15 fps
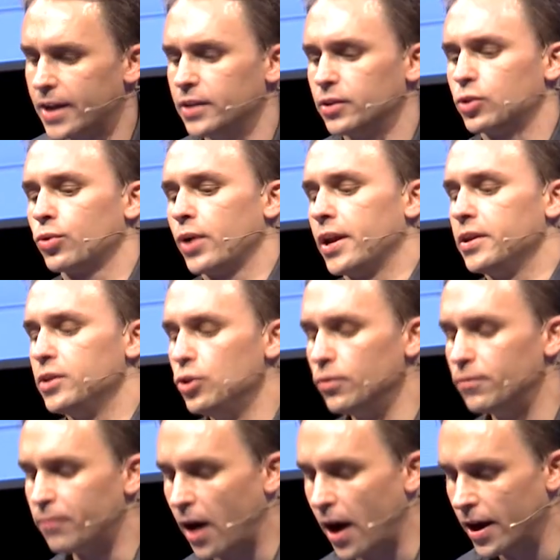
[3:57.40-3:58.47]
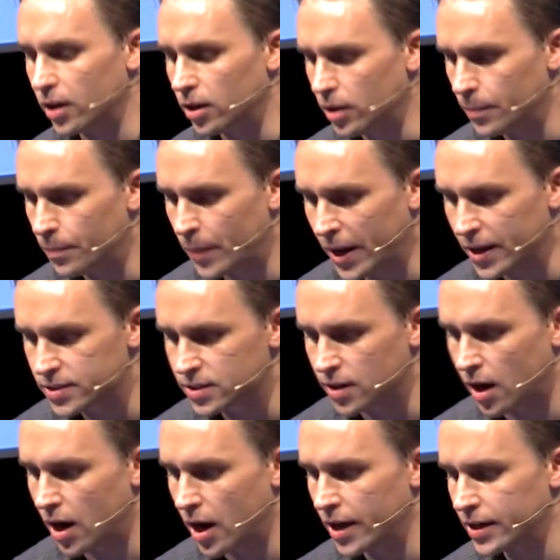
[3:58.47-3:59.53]
can create a new file based
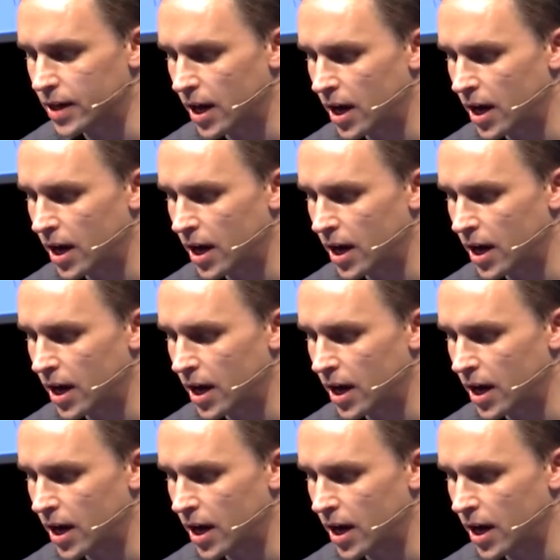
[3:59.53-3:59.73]
on